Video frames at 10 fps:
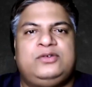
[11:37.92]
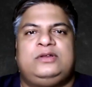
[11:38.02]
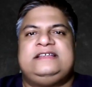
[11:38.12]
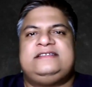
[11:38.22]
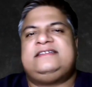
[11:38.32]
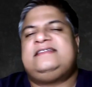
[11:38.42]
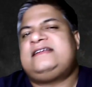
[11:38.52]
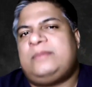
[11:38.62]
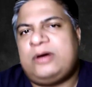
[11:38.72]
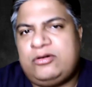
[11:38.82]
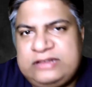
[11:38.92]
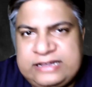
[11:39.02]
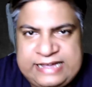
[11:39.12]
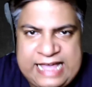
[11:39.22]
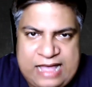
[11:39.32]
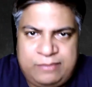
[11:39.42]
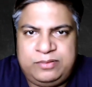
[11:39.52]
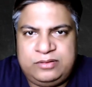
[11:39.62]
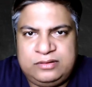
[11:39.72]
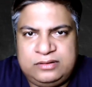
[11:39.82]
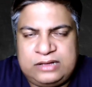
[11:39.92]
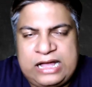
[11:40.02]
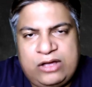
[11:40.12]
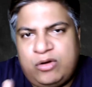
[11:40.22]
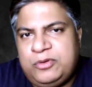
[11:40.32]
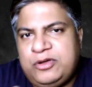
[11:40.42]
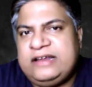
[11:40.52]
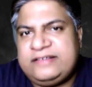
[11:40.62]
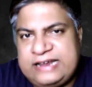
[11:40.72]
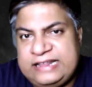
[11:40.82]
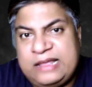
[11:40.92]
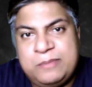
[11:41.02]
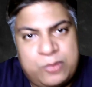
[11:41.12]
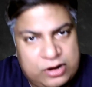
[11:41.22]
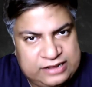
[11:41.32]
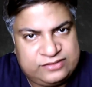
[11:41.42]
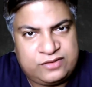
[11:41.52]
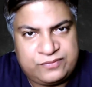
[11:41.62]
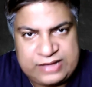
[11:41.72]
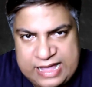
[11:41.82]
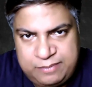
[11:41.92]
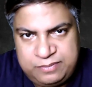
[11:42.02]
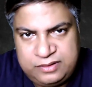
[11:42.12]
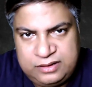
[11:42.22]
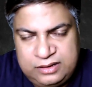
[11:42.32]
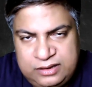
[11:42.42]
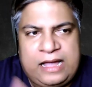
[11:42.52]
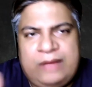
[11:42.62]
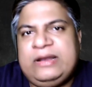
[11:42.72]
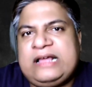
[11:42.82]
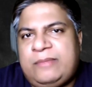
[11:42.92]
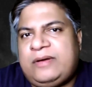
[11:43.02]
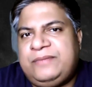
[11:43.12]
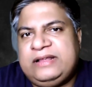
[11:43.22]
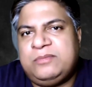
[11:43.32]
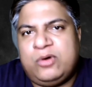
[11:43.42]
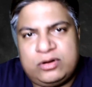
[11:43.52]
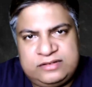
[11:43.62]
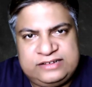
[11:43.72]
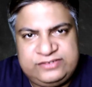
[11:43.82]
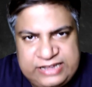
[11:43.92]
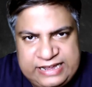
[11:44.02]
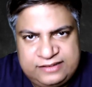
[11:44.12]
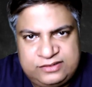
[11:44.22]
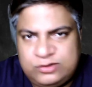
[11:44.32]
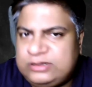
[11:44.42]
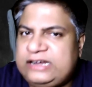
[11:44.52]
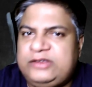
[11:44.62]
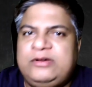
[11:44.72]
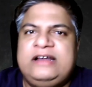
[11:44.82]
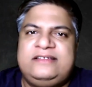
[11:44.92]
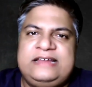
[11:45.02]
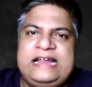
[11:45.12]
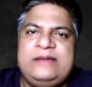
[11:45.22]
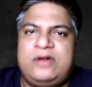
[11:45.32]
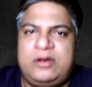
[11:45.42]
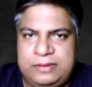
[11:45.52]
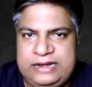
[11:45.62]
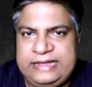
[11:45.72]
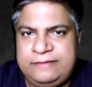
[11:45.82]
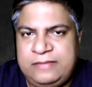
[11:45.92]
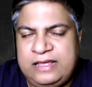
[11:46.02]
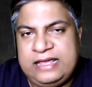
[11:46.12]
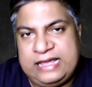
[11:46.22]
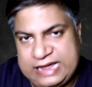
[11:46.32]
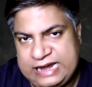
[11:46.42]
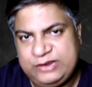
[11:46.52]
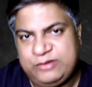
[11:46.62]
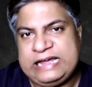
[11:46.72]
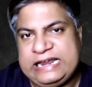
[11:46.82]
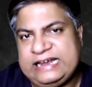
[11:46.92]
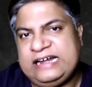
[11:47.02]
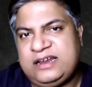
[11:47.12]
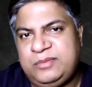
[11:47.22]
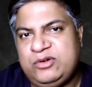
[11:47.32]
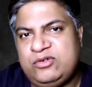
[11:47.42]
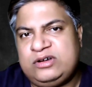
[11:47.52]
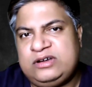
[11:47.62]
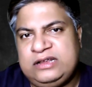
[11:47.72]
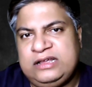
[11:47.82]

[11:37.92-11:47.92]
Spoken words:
So this is it about the CAP. I hope you understand the importance of CAP. I will come up with more such things so that you understand properly and you can contribute